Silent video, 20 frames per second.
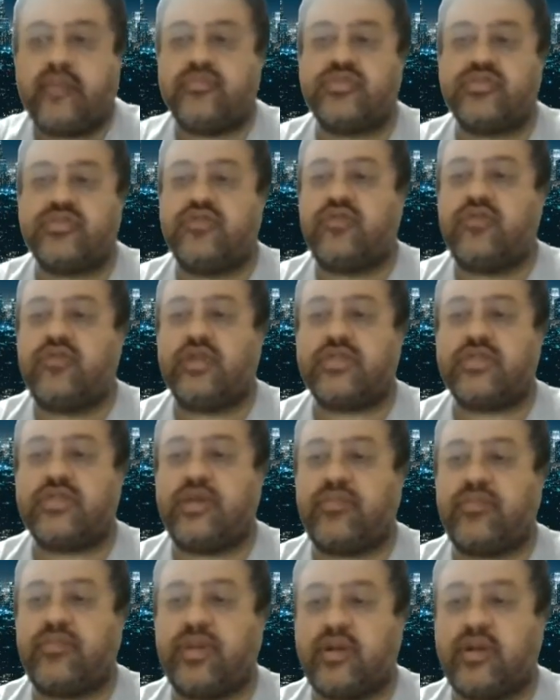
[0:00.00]
So for
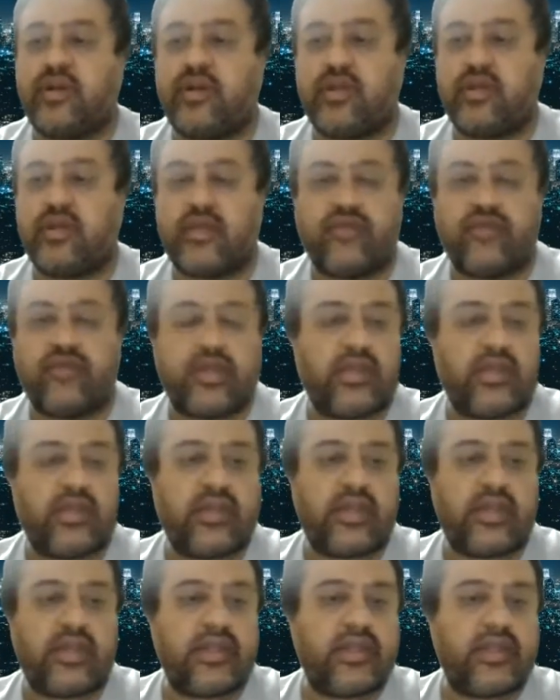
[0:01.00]
example, even in
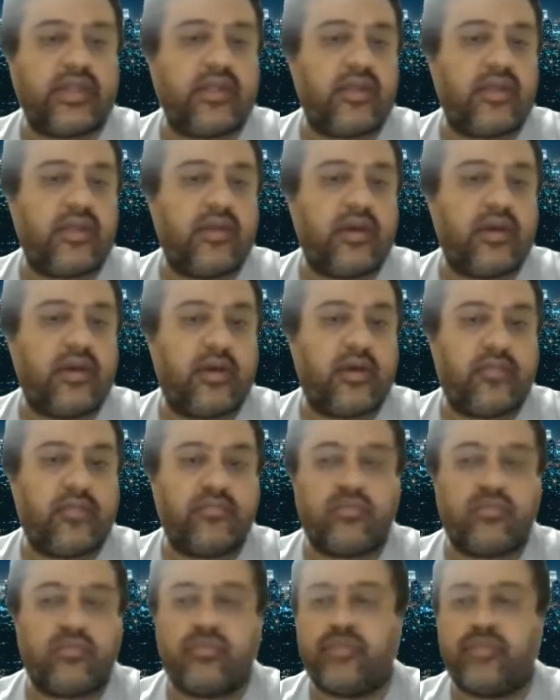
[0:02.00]
any
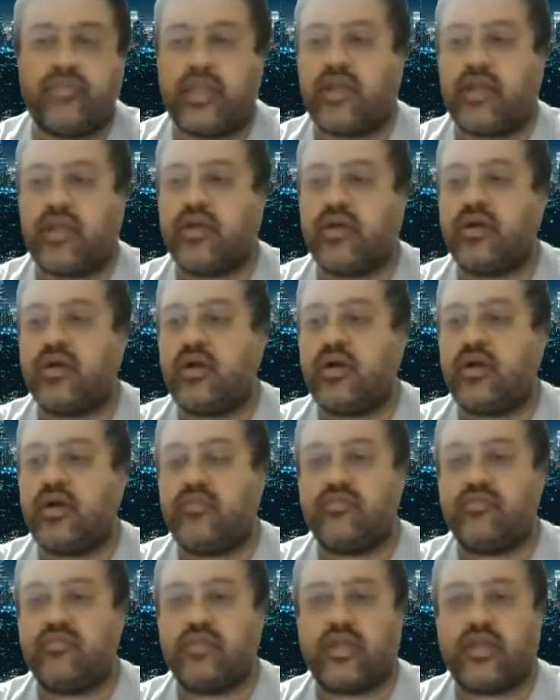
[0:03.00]
big
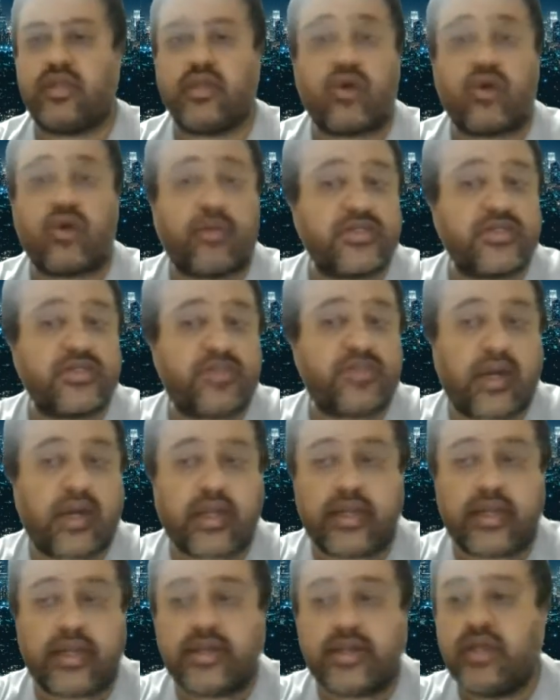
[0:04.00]
e-commerce
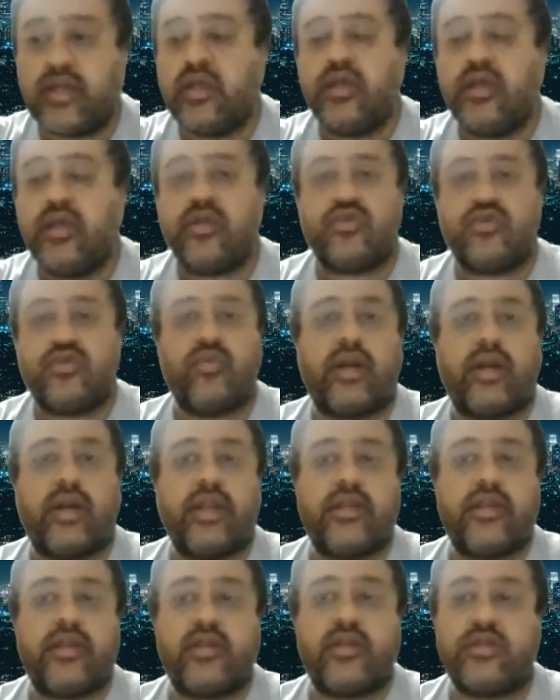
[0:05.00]
market, you
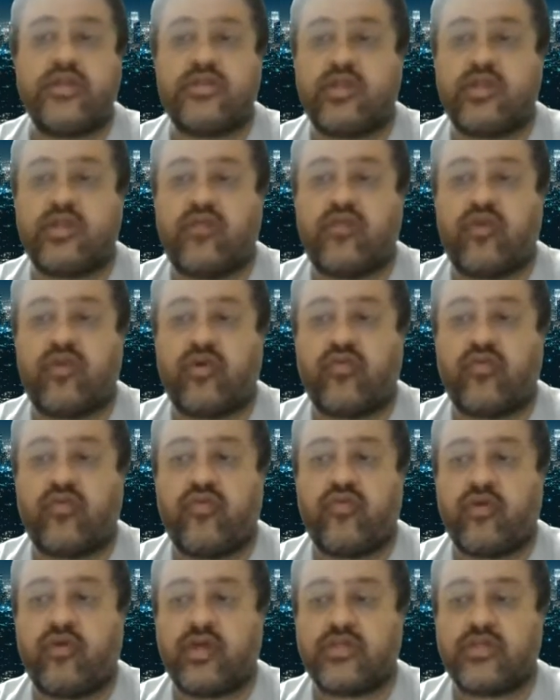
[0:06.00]
might still want to
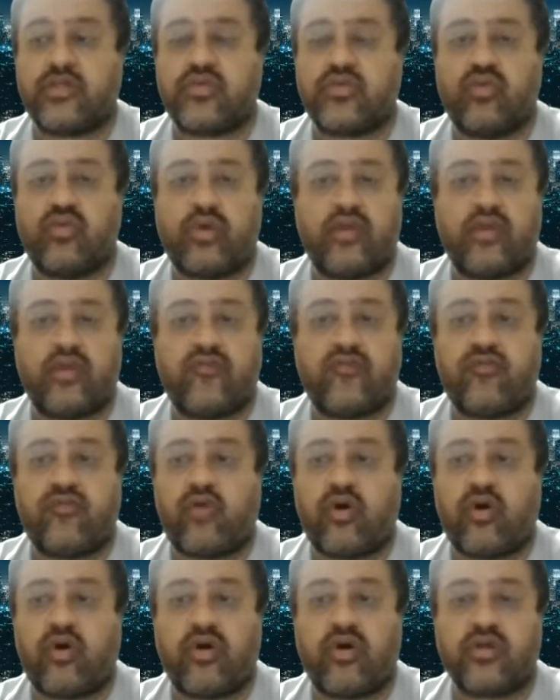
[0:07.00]
focus only
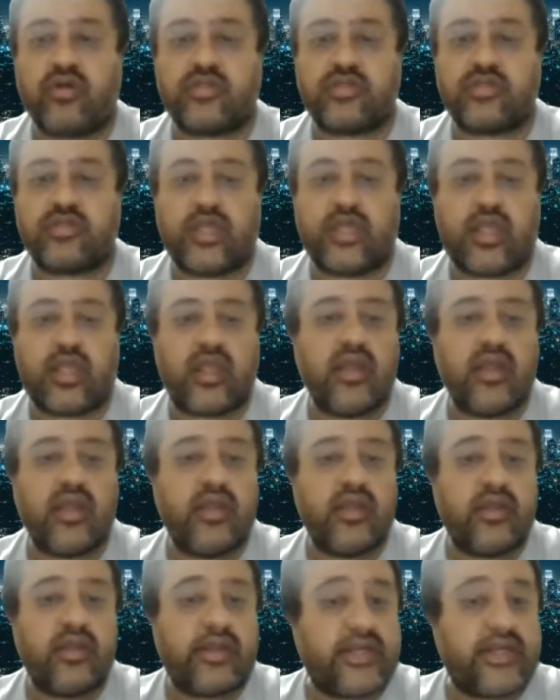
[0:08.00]
for, say,
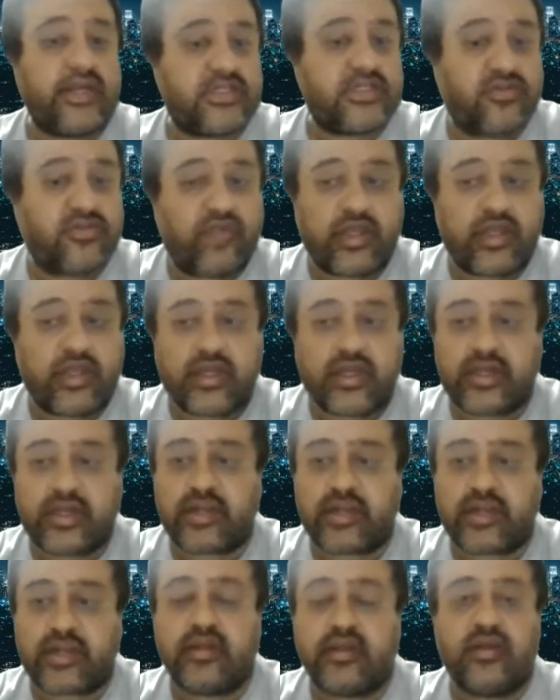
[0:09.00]
kids
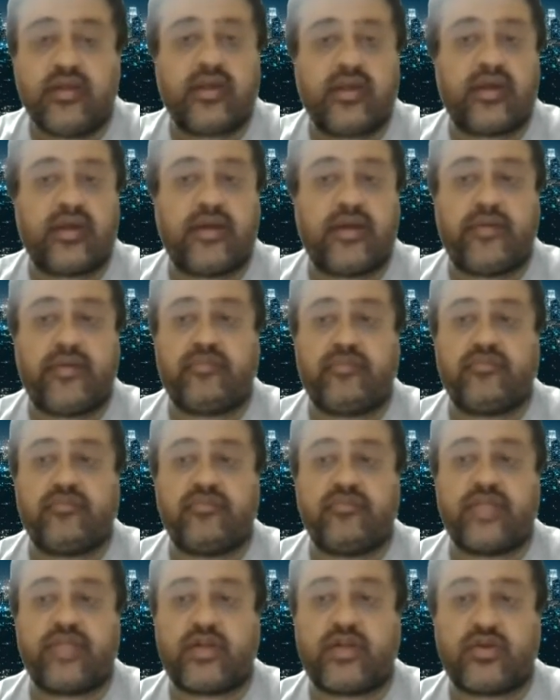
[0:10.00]
wear,
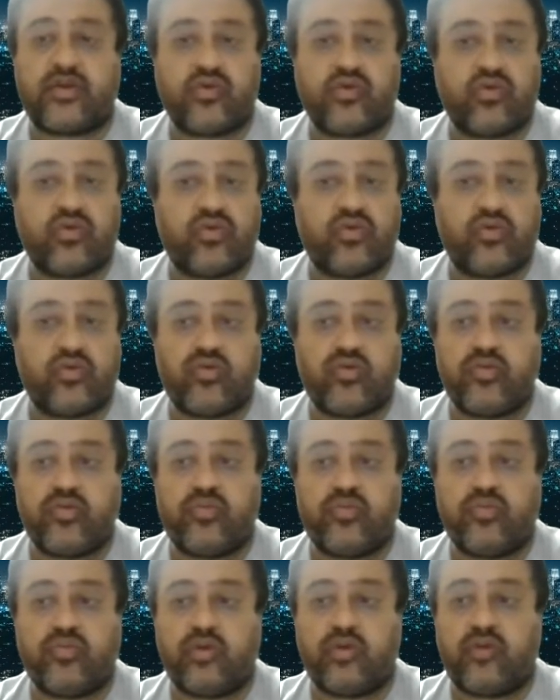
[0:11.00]
that to
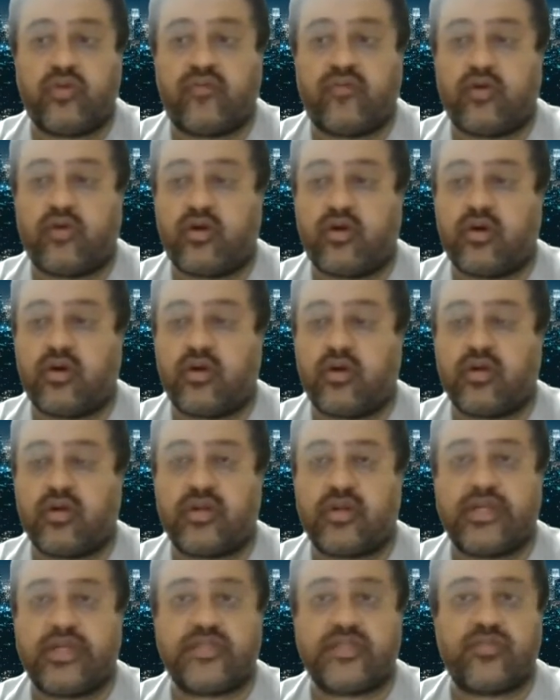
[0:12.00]
for
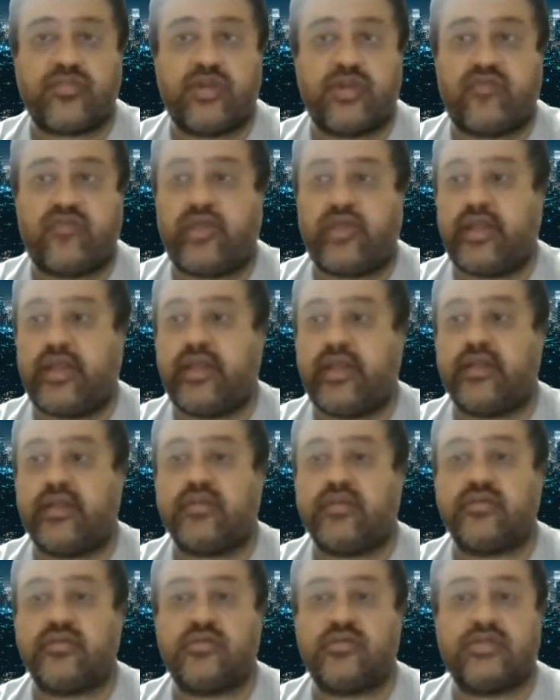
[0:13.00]
kids
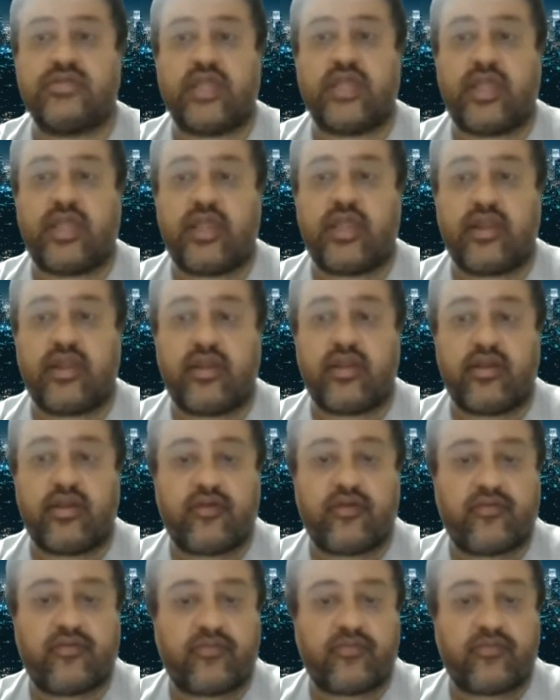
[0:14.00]
between, say,